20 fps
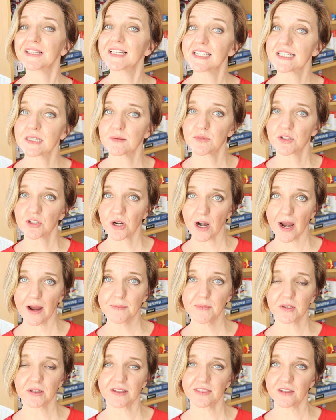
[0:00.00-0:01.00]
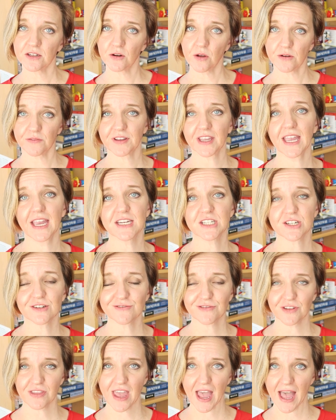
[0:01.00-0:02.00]
Please subscribe, you'll get the
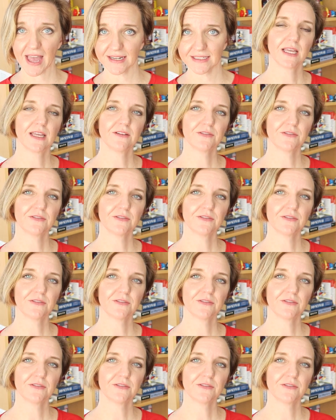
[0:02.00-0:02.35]
notification for that.